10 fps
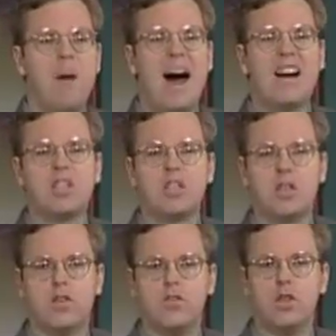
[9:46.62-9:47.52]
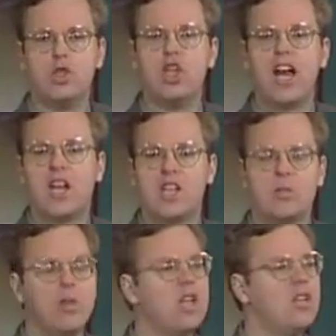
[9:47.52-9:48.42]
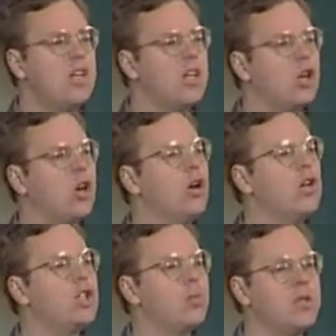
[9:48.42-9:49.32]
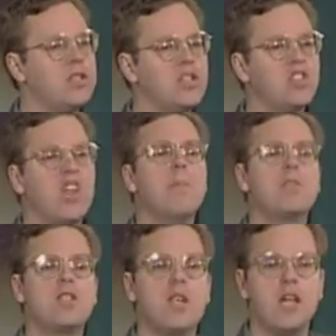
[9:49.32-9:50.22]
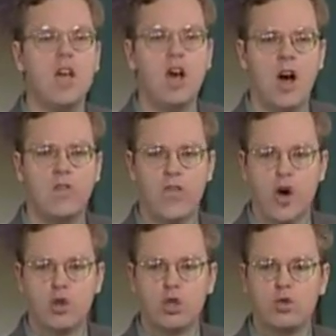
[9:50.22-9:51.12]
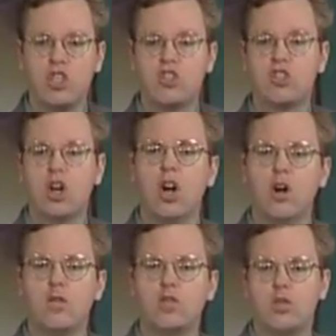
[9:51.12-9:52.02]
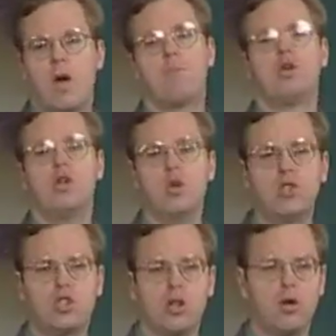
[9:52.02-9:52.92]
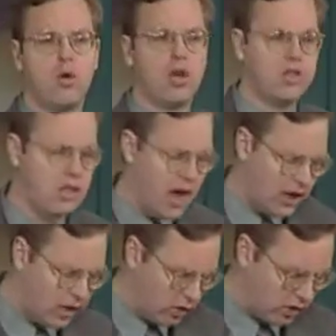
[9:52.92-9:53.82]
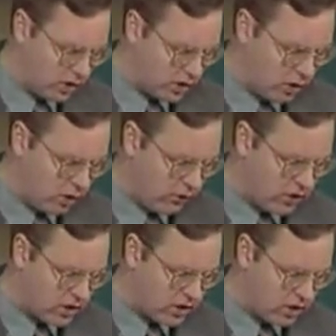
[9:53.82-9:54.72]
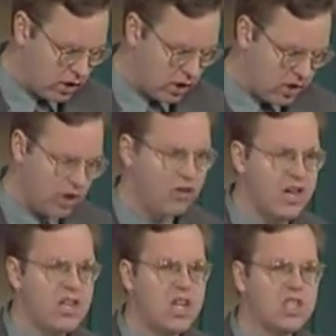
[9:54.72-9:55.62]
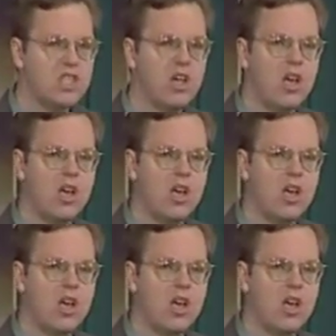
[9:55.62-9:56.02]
positive eugenics, meaning the encouragement and subsidy of those who deserve to reproduce, according to the adherents of this set of ideas,